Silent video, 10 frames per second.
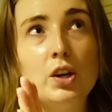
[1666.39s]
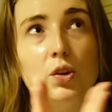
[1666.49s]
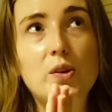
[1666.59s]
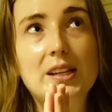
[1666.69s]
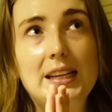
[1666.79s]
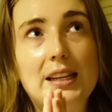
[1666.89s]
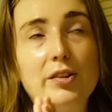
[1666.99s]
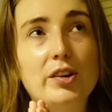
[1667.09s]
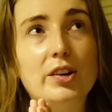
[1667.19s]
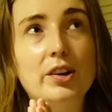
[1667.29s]
you can
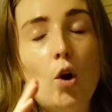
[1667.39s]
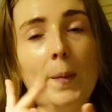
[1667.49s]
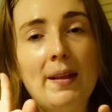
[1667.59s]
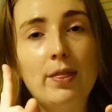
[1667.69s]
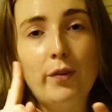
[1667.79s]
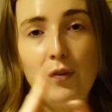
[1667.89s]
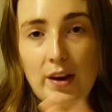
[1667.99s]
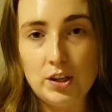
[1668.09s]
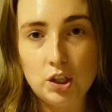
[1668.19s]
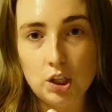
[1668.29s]
either comment the
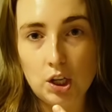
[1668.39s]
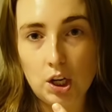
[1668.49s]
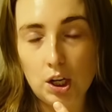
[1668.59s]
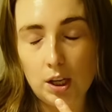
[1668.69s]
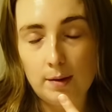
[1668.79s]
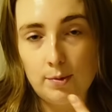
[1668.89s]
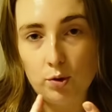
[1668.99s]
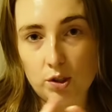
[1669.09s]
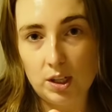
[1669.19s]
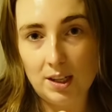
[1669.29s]
fish
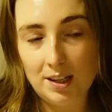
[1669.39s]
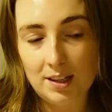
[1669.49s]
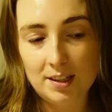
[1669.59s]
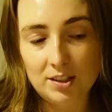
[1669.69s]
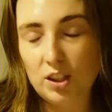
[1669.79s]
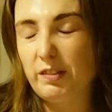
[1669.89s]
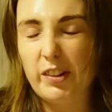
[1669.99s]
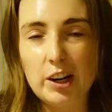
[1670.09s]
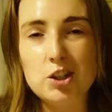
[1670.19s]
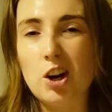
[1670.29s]
emoji just
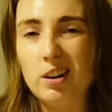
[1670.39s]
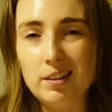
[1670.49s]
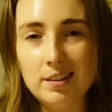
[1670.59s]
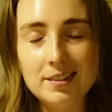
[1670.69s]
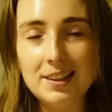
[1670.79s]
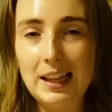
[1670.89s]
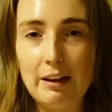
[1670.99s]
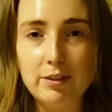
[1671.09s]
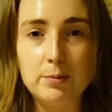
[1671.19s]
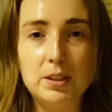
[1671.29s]
for a chuckle to
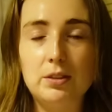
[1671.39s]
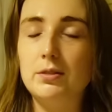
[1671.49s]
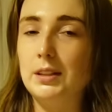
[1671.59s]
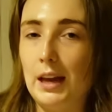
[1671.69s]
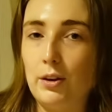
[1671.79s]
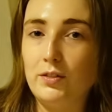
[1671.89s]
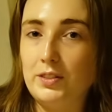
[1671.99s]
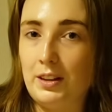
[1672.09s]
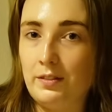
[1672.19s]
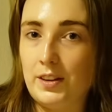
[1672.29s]
laugh at me using out
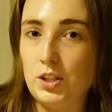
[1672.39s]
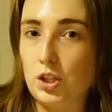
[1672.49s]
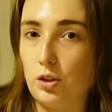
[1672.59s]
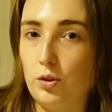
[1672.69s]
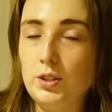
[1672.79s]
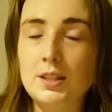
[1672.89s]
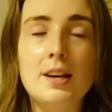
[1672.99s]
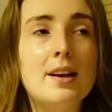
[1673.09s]
of date fish sauce,